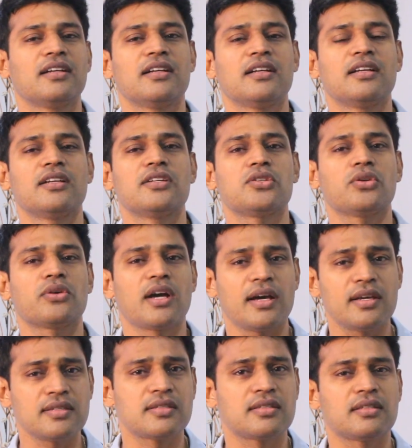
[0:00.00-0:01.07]
So
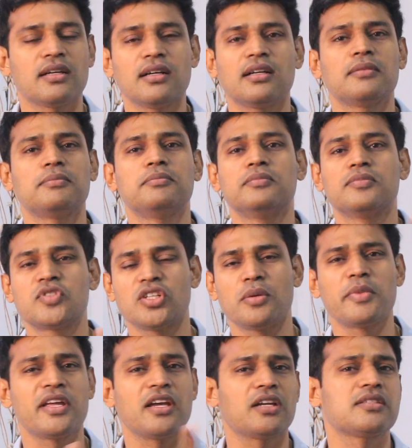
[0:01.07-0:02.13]
guys,
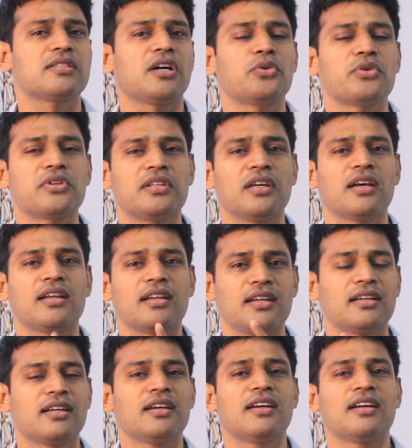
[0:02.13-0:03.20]
somebody is out there
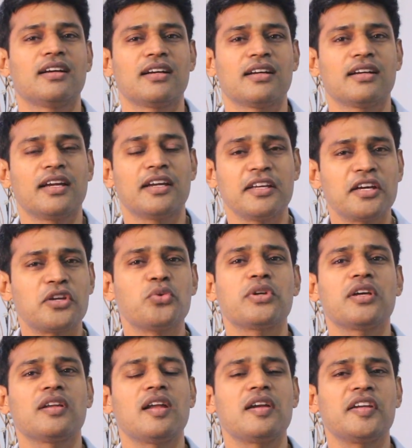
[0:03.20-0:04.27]
getting a root
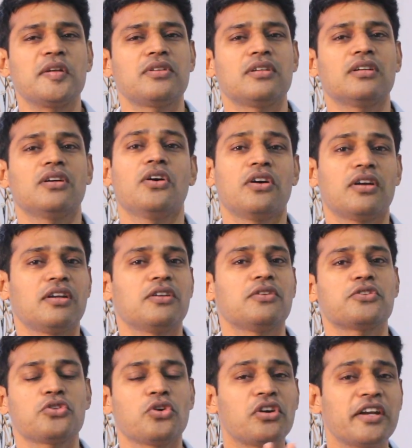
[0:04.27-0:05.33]
canal treatment or has
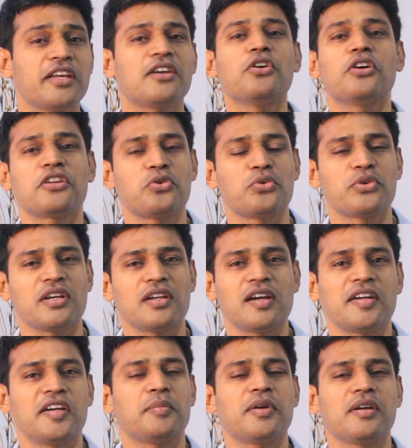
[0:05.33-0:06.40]
already got a root canal
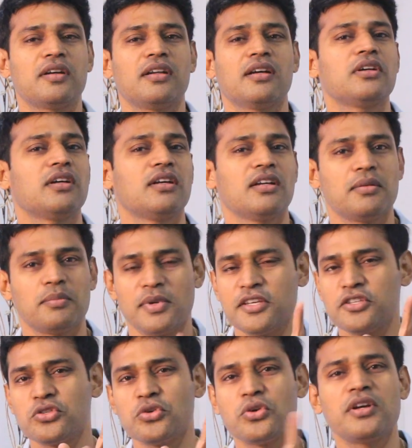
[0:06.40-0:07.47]
treatment,
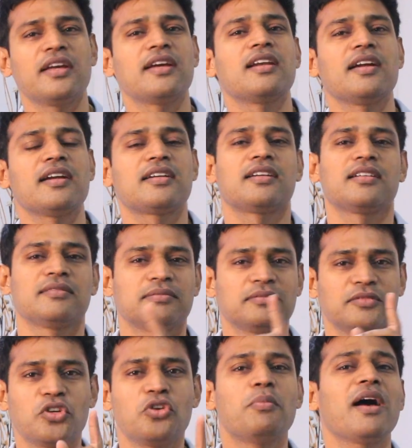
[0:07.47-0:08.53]
please don't neglect.
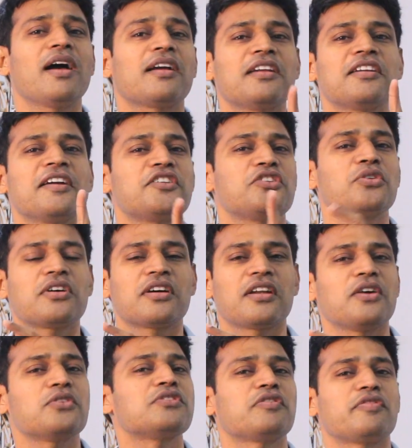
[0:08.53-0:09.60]
Go back and get your
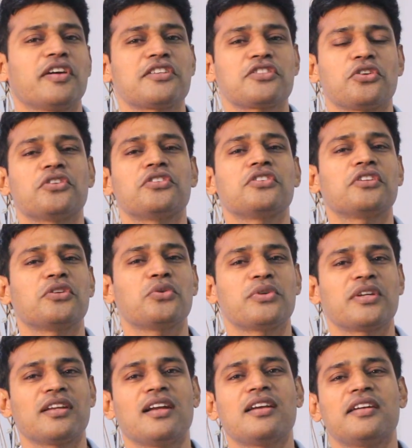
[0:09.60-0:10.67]
crowns fixed onto the root
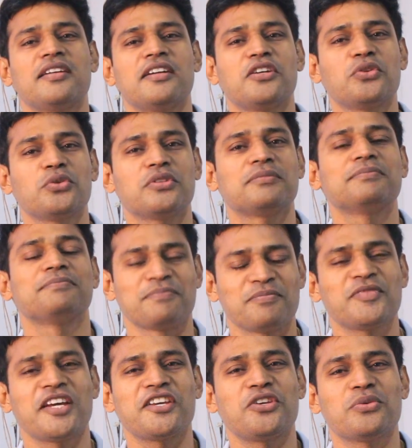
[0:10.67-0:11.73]
canal treated tooth.
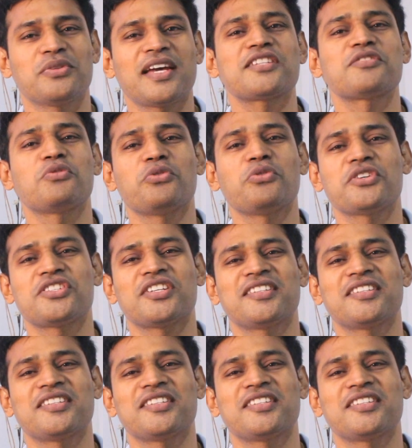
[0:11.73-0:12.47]
Thank you. Thanks for watching.